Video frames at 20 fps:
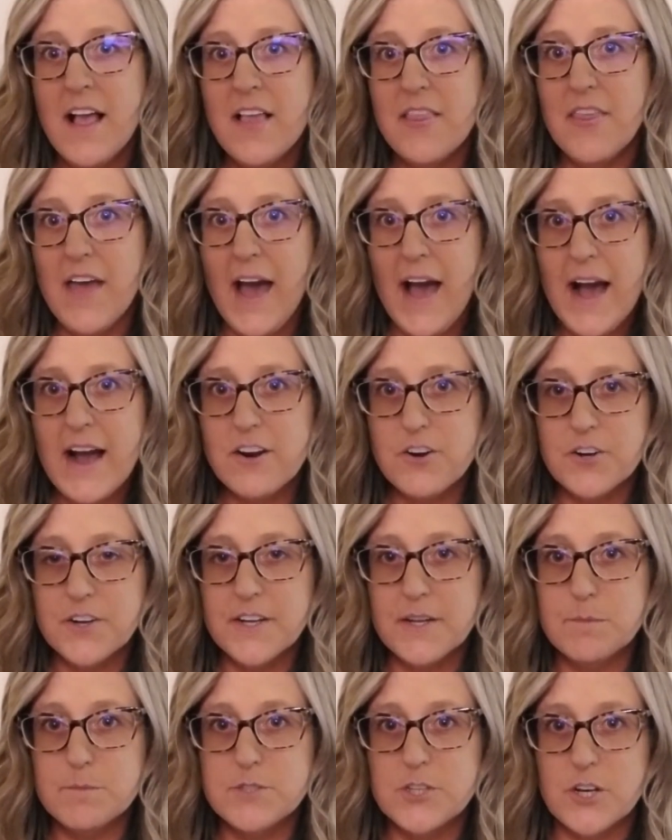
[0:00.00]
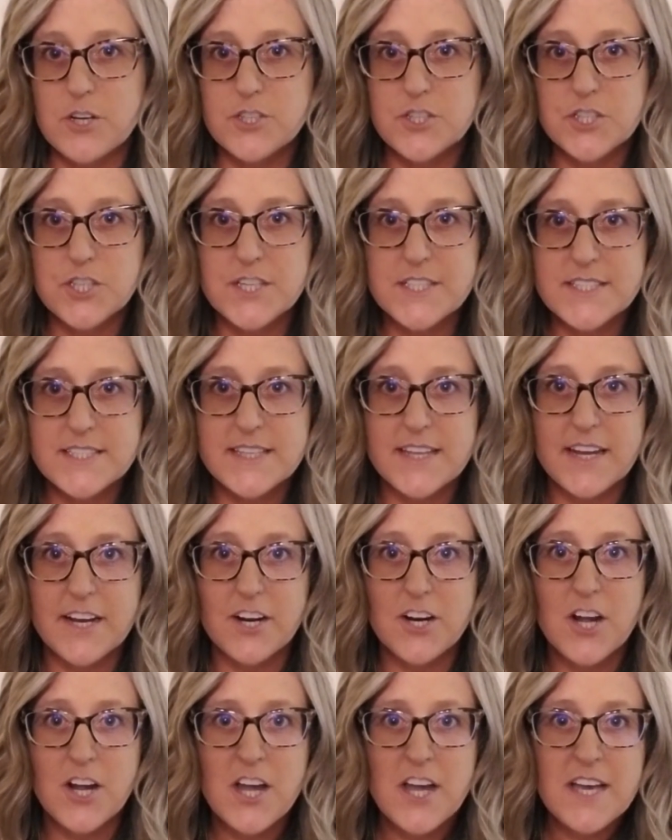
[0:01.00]
The acronyms are just
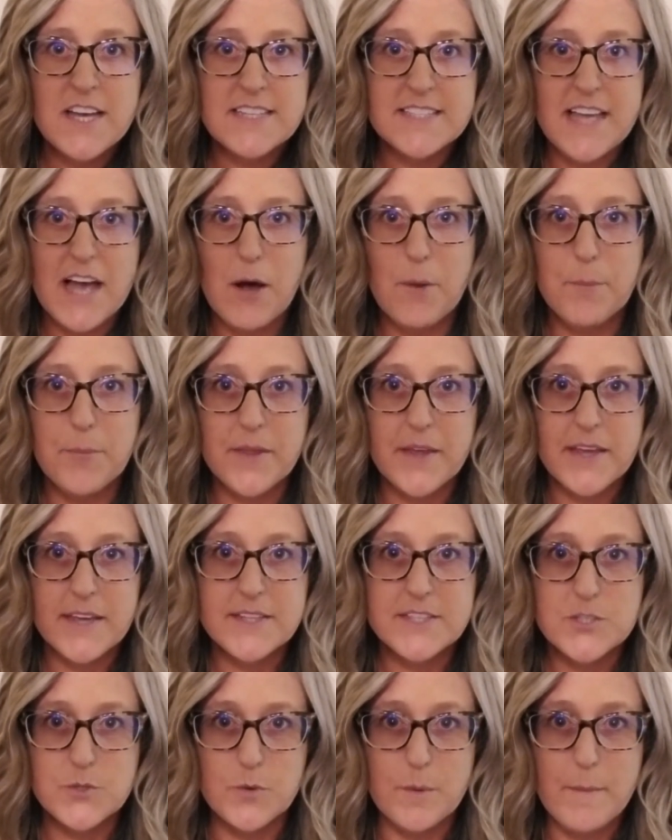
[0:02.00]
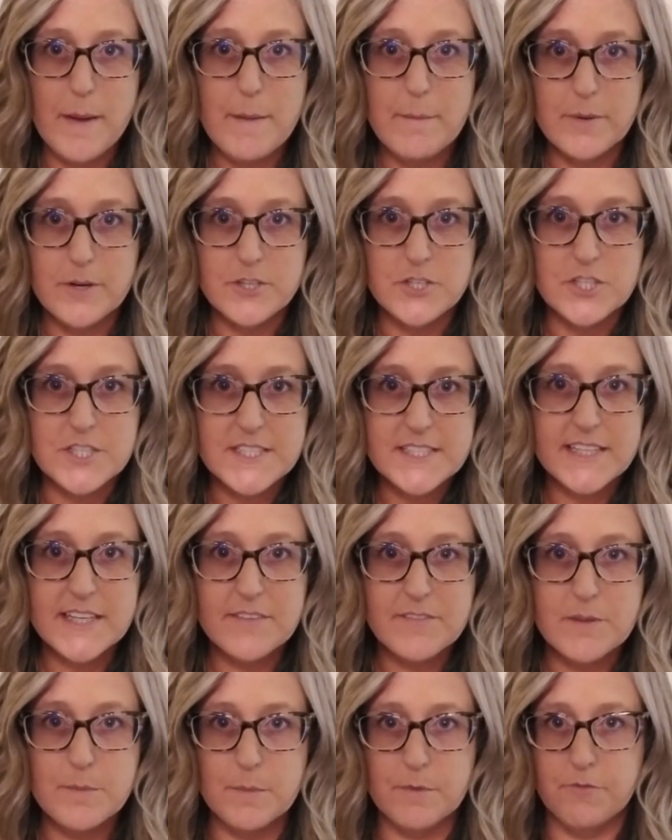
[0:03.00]
there to help the kids remember, just to
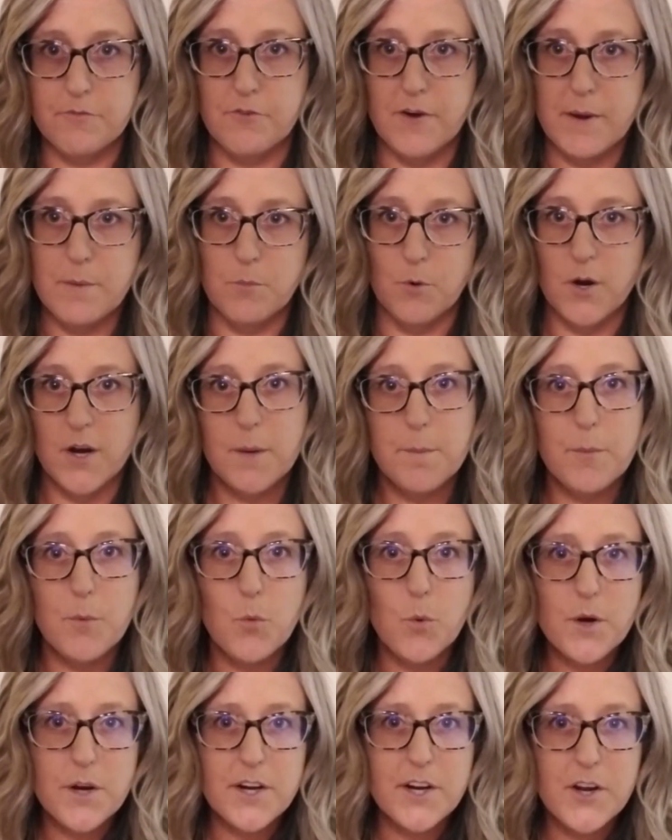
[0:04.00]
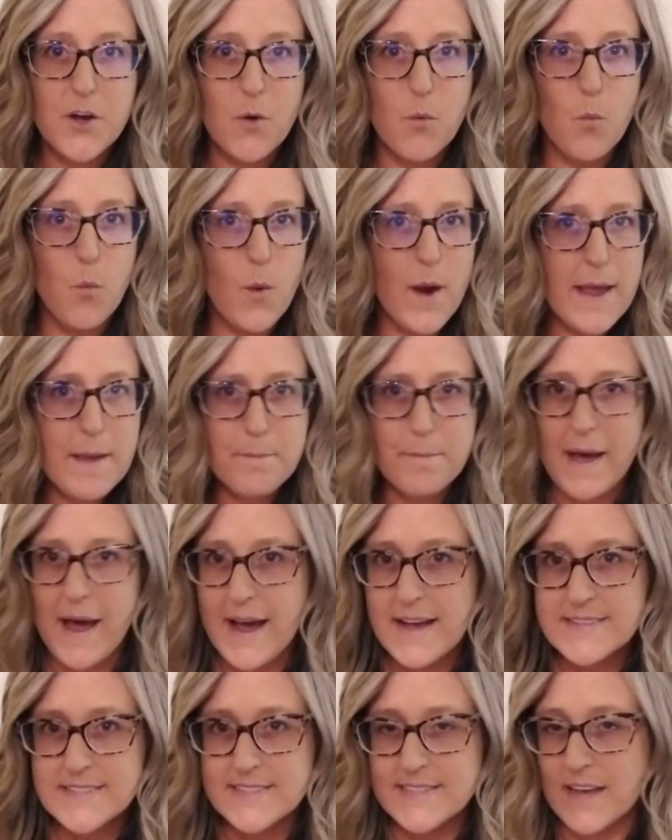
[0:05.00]
give them a framework. But we're going to go way
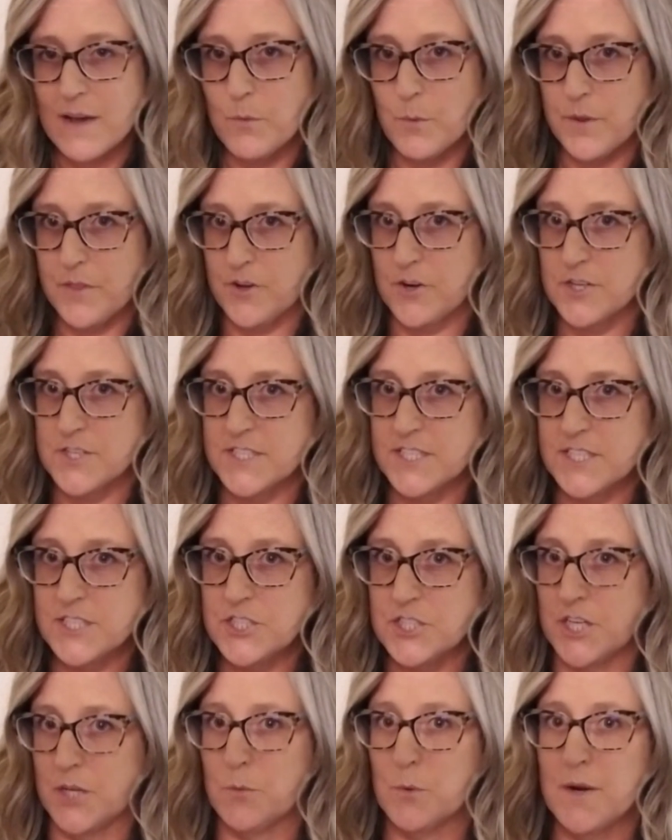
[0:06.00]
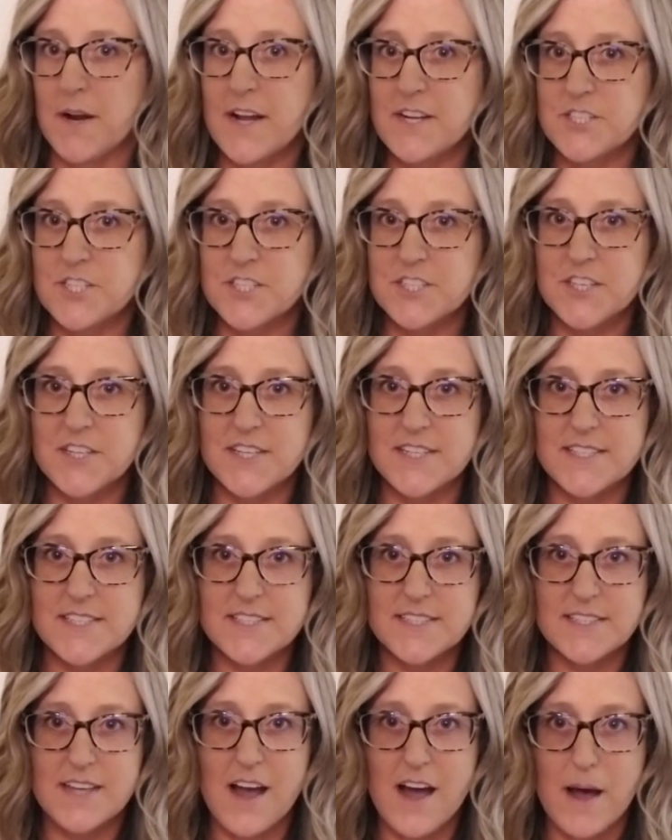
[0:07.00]
past that with our teaching. We're not just going to
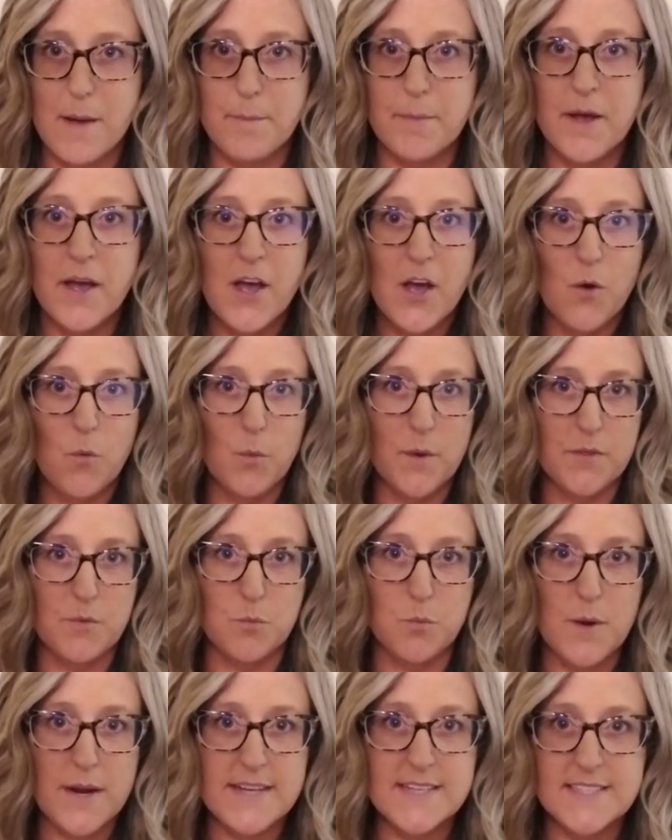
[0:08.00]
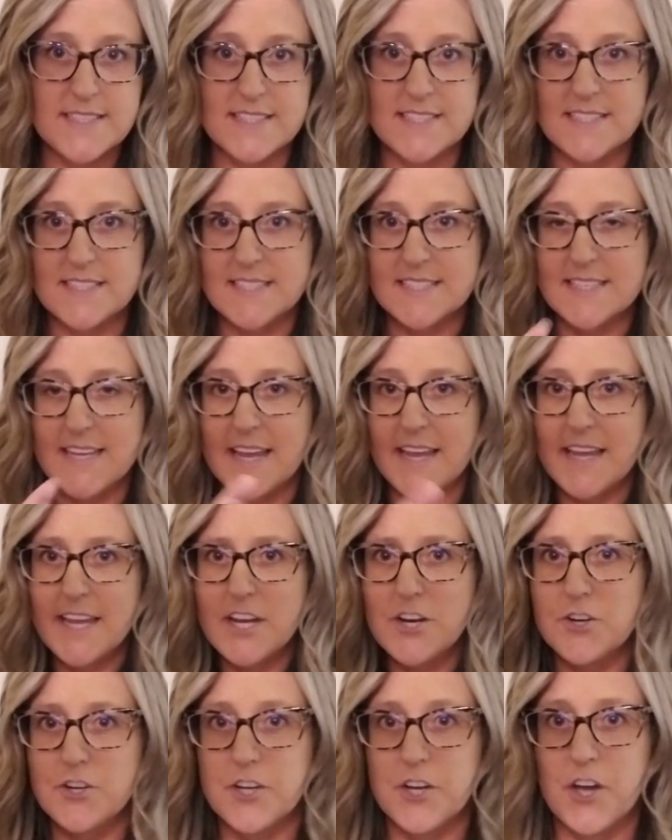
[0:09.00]
stop with races and say,
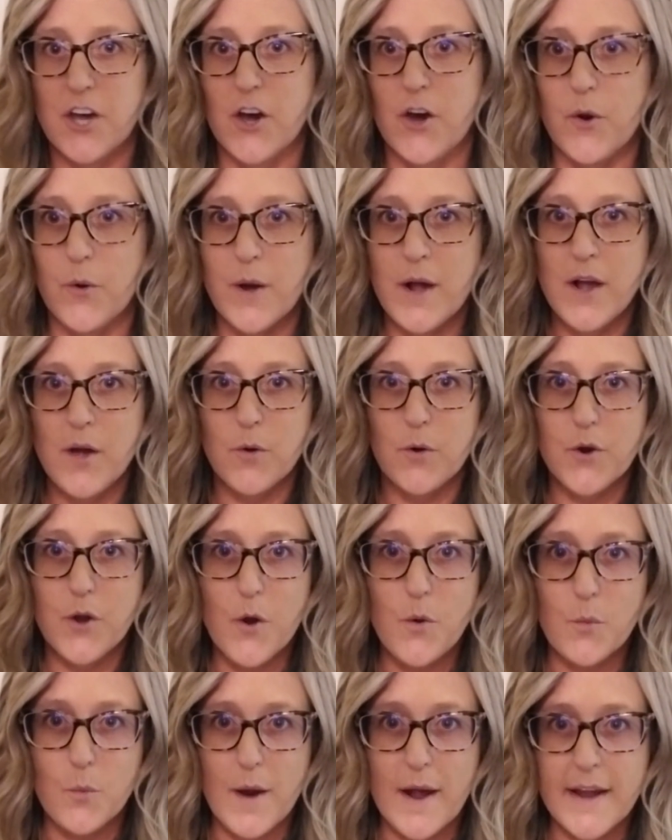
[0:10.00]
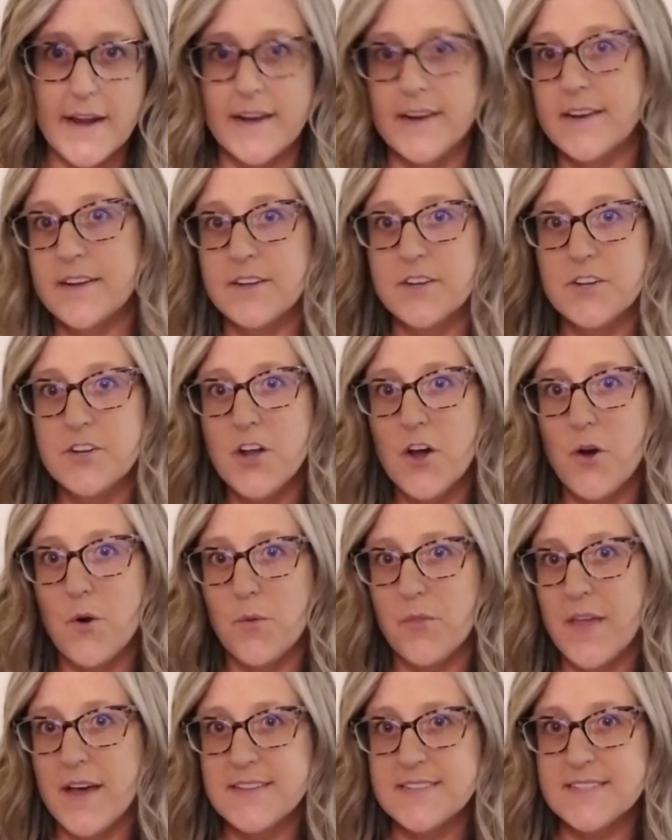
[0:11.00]
here you go right. No,
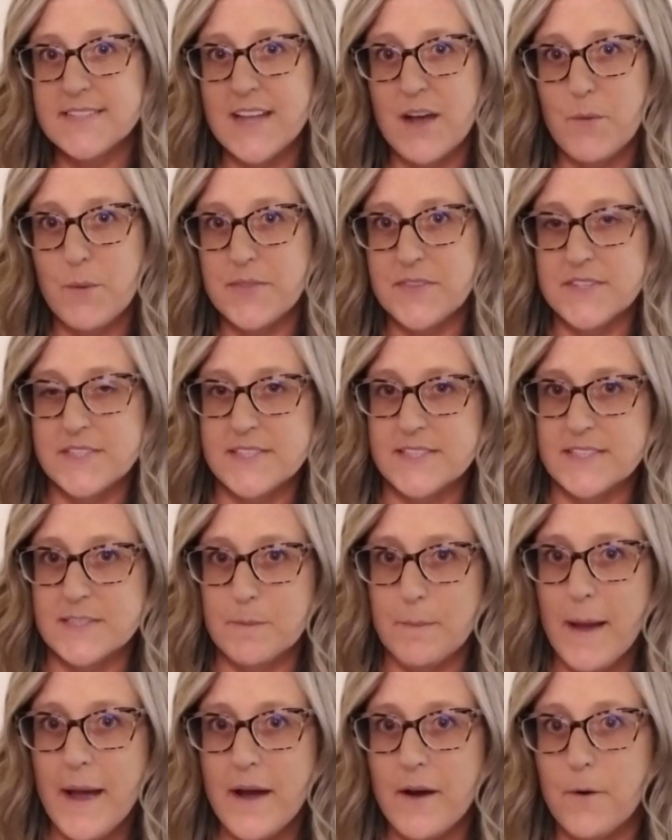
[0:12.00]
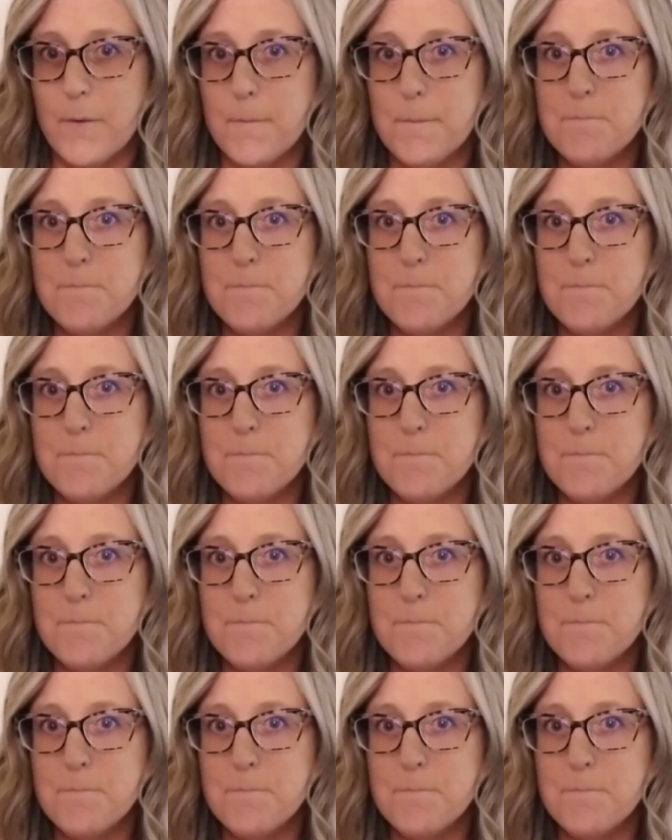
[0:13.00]
that's not what this is about.